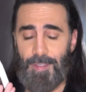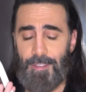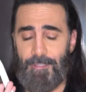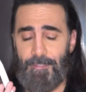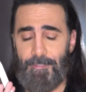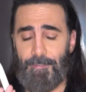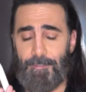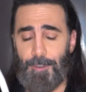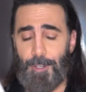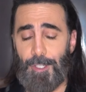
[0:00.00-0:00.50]
the
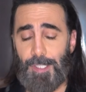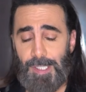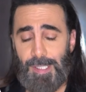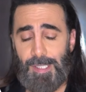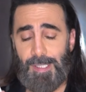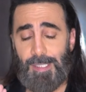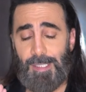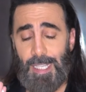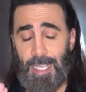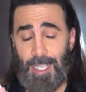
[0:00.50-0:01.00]

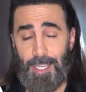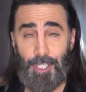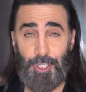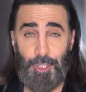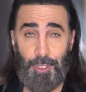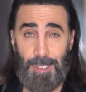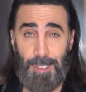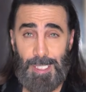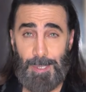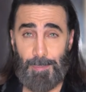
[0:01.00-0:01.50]
first
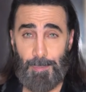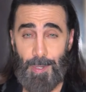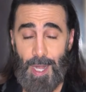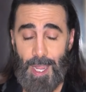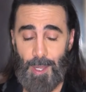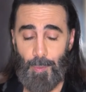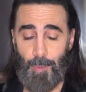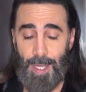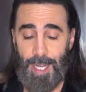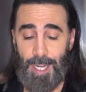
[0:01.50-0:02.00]
initial
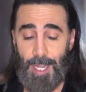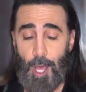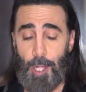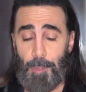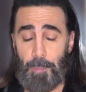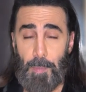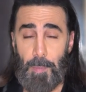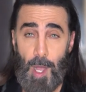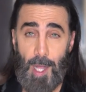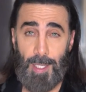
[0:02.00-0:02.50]
spray when I
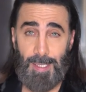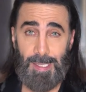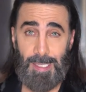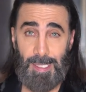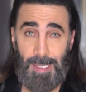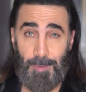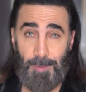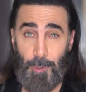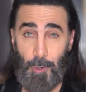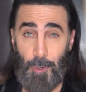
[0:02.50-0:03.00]
unboxed
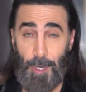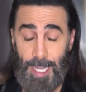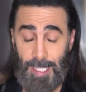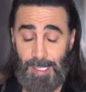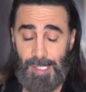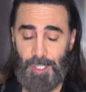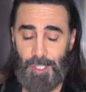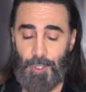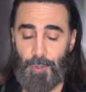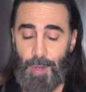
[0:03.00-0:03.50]
this for
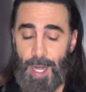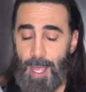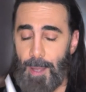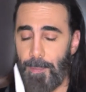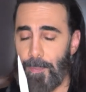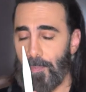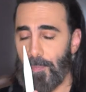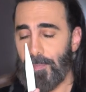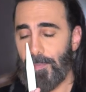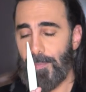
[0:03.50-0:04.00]

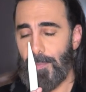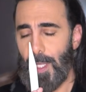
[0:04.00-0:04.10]
Instagram.